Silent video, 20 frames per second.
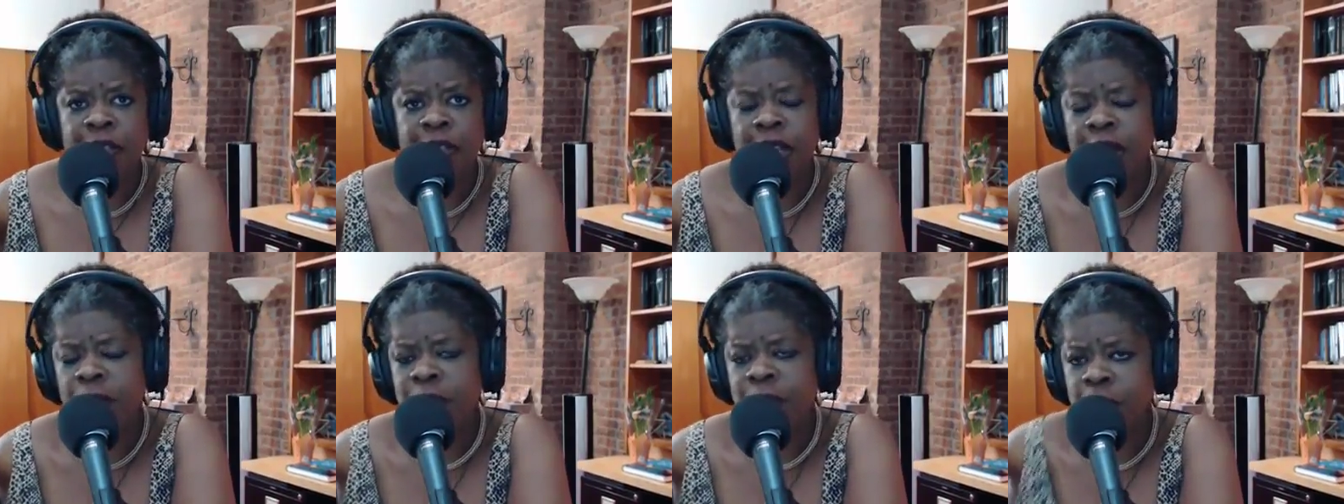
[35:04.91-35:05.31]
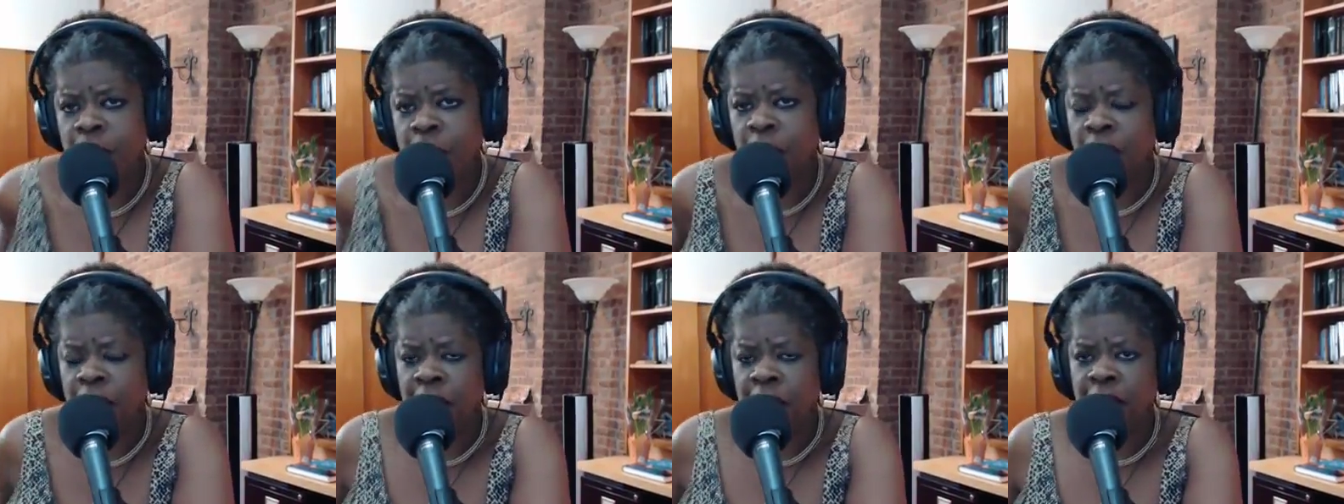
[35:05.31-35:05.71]
So that was
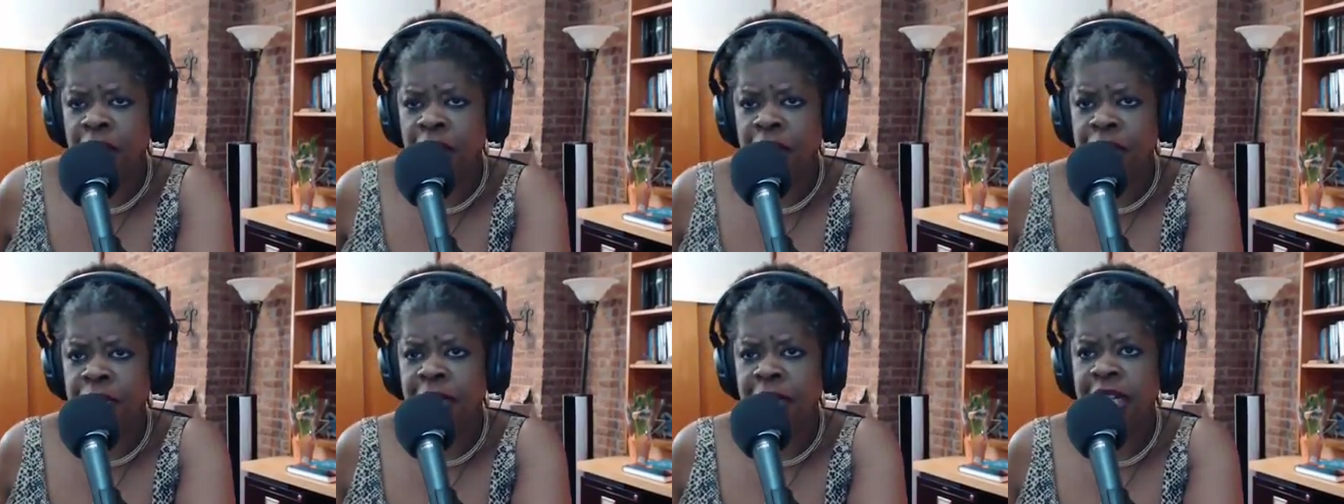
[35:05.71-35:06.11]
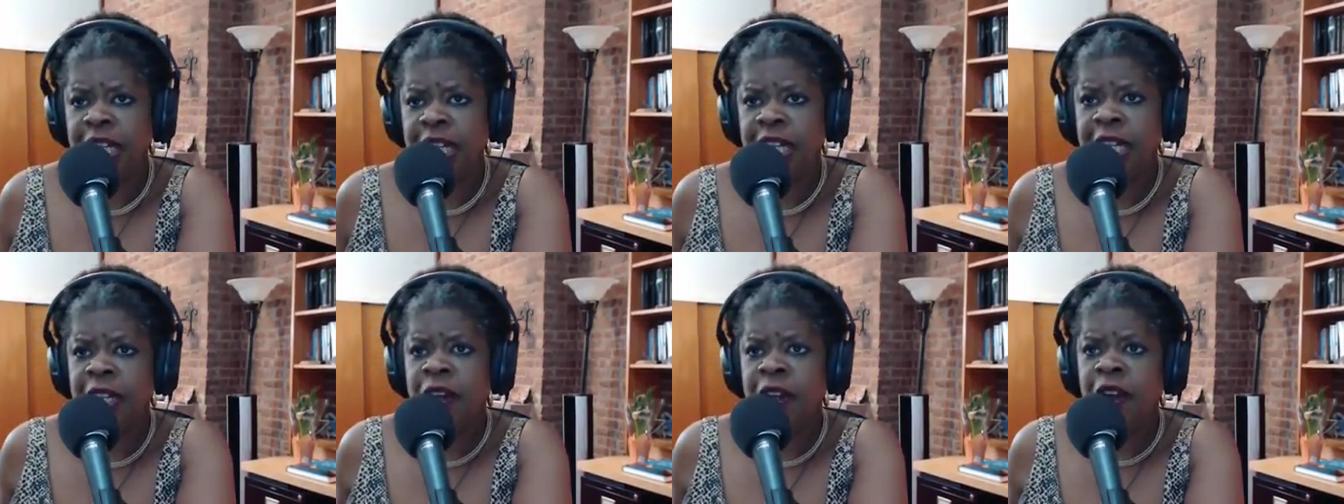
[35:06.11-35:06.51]
what,
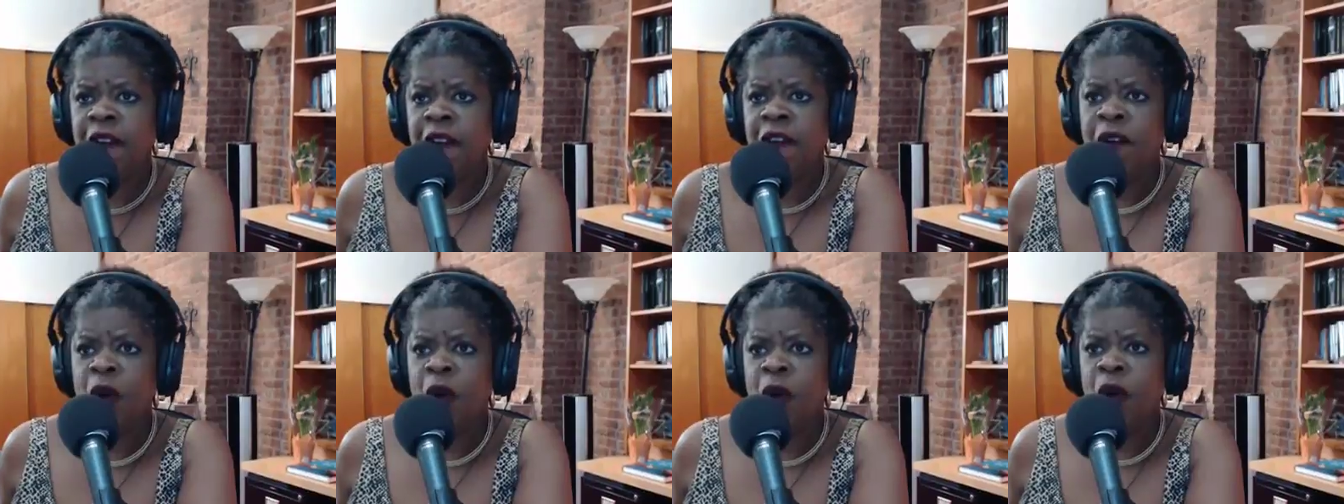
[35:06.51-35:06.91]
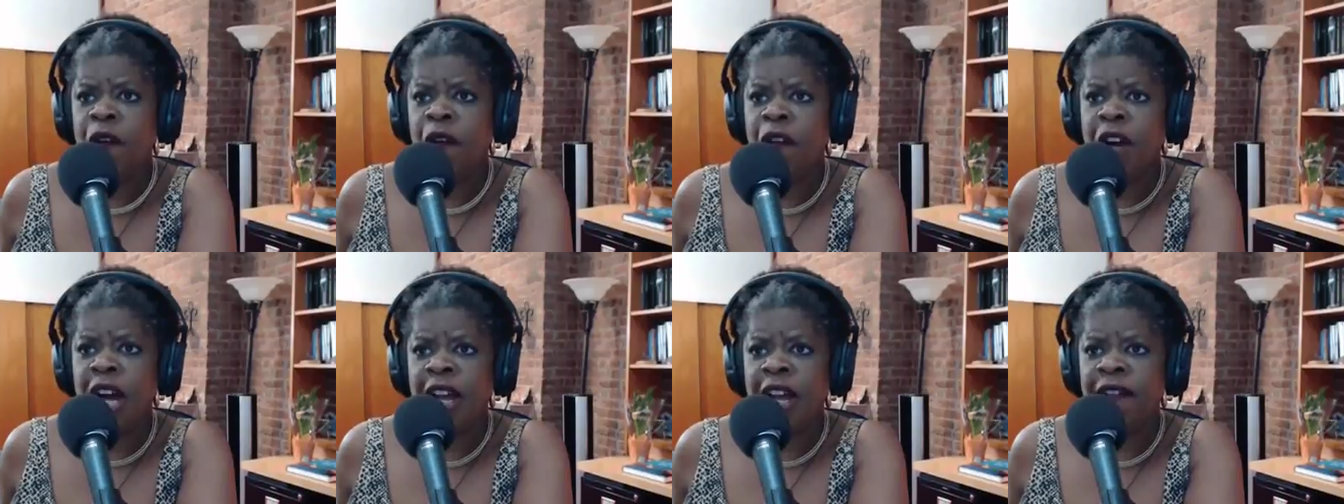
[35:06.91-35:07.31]
three, four,
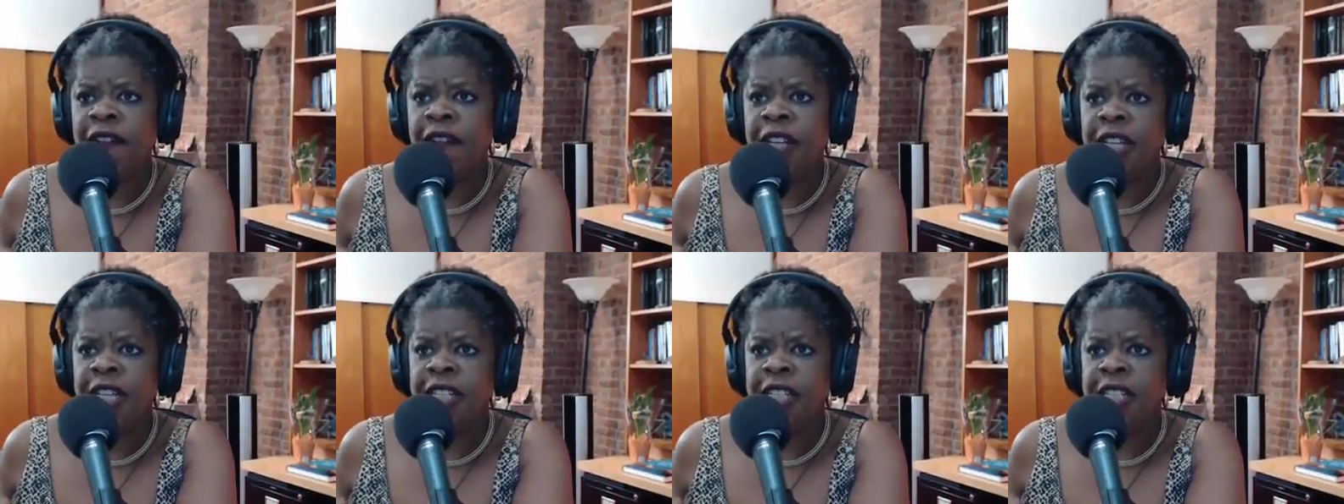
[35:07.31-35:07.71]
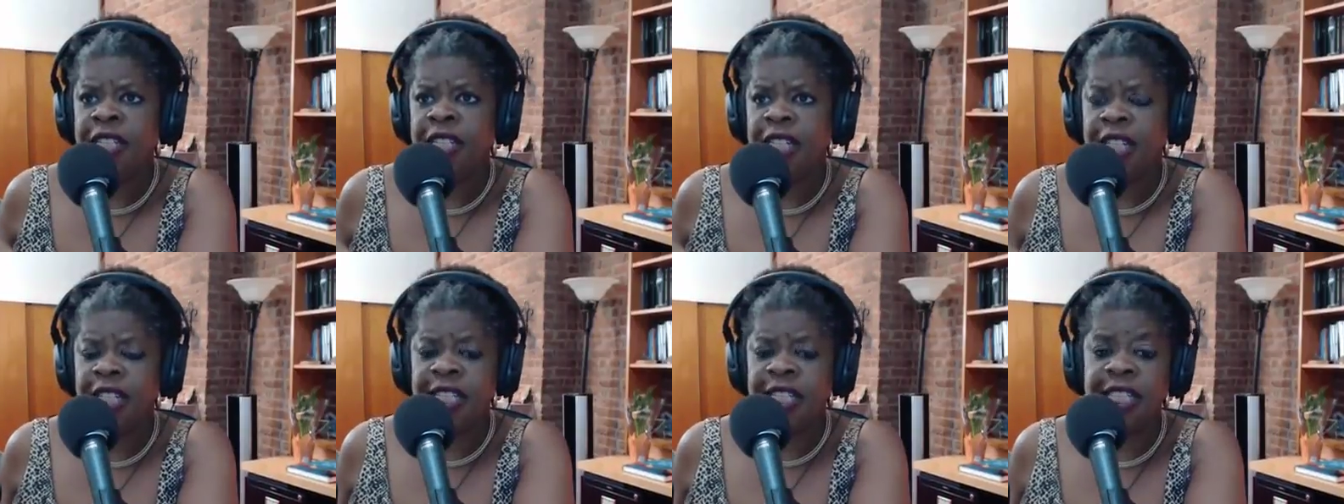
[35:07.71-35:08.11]
five,
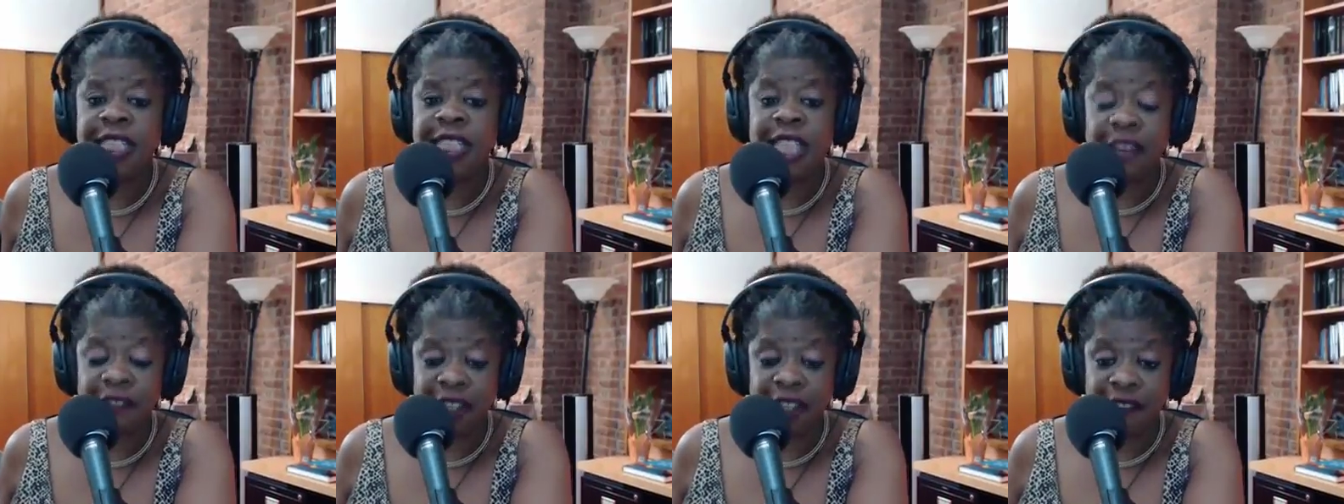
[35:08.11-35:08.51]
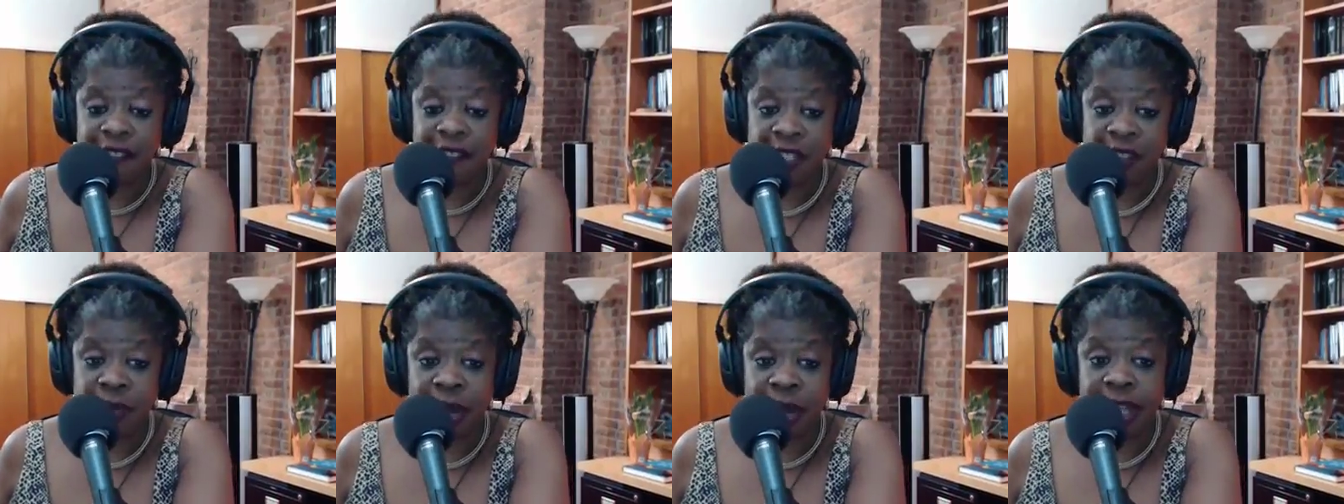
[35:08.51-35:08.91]
six, seven of
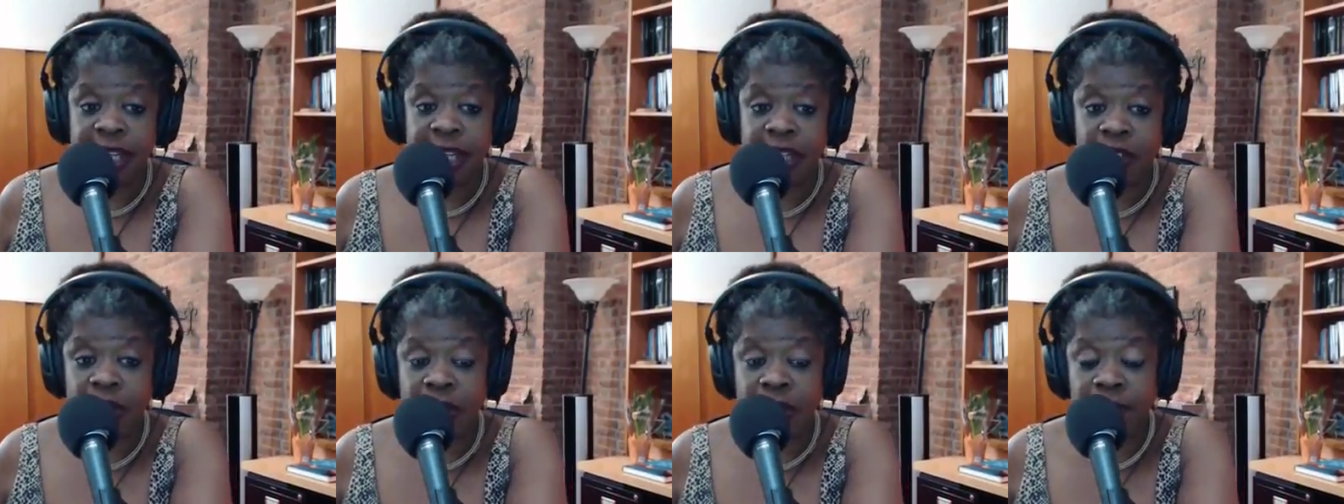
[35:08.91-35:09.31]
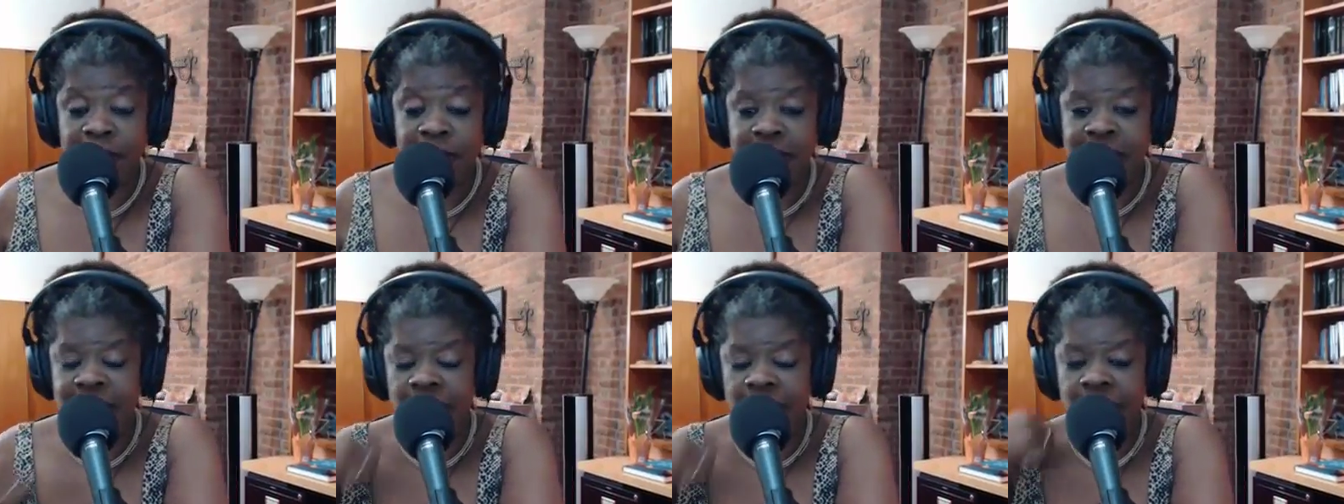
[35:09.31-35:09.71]
us, right, including
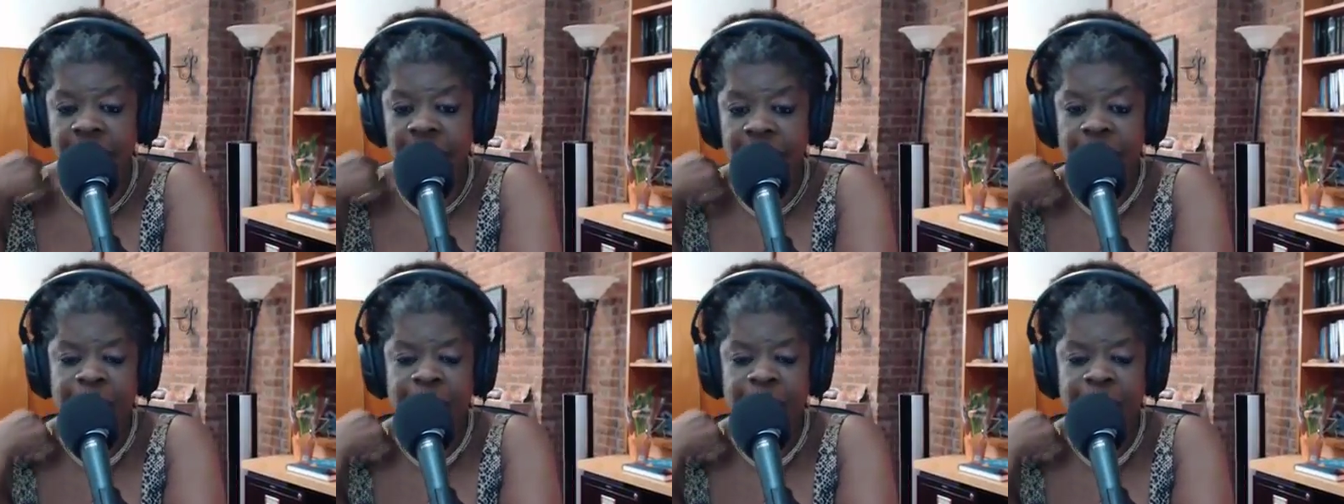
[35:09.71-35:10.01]
myself